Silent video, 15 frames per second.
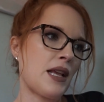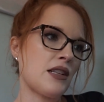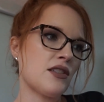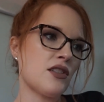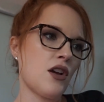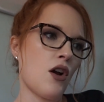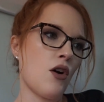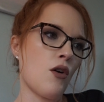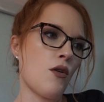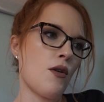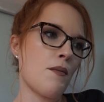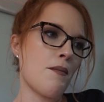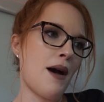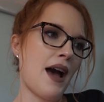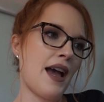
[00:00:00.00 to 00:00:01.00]
So
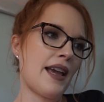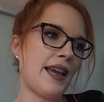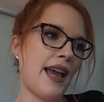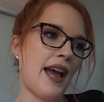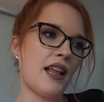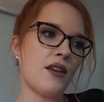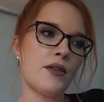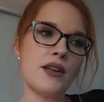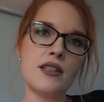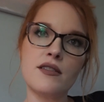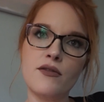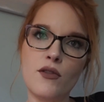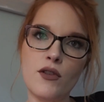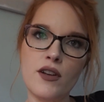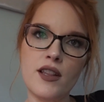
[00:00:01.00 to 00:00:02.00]
my calories
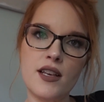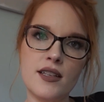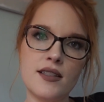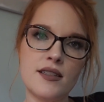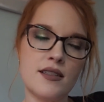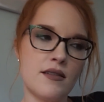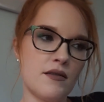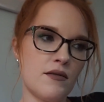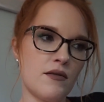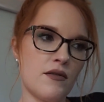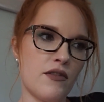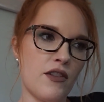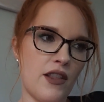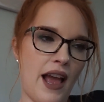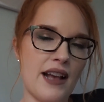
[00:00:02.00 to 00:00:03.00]
for last
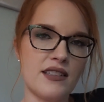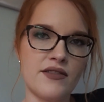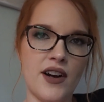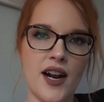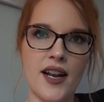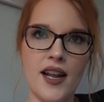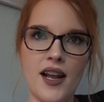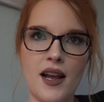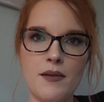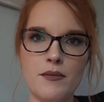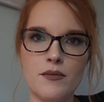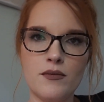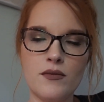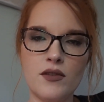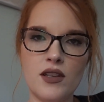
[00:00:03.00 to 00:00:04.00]
Friday,
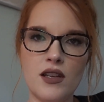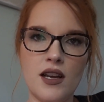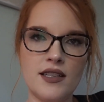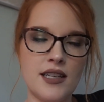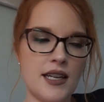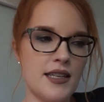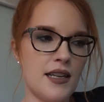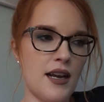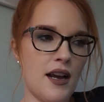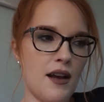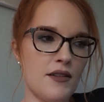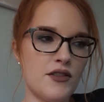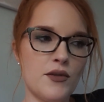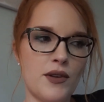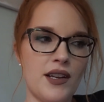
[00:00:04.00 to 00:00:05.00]
I'm
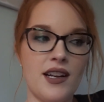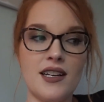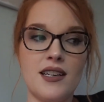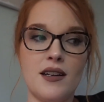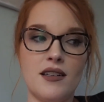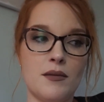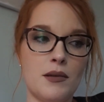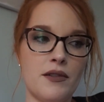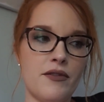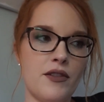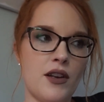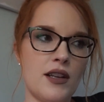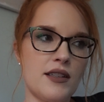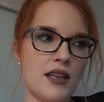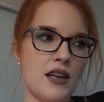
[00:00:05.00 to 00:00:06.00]
doing an addendum a few
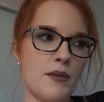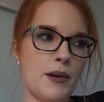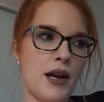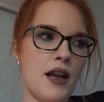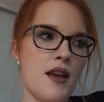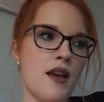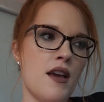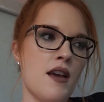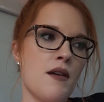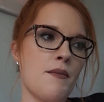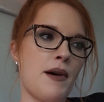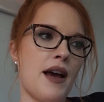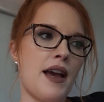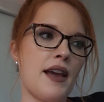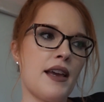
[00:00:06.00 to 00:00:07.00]
days later, but
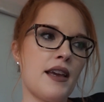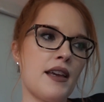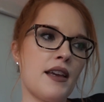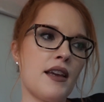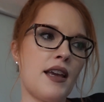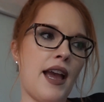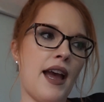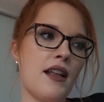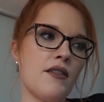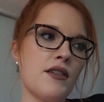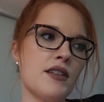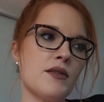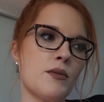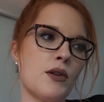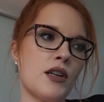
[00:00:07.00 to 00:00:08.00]
my
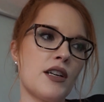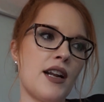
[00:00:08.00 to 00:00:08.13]
calories were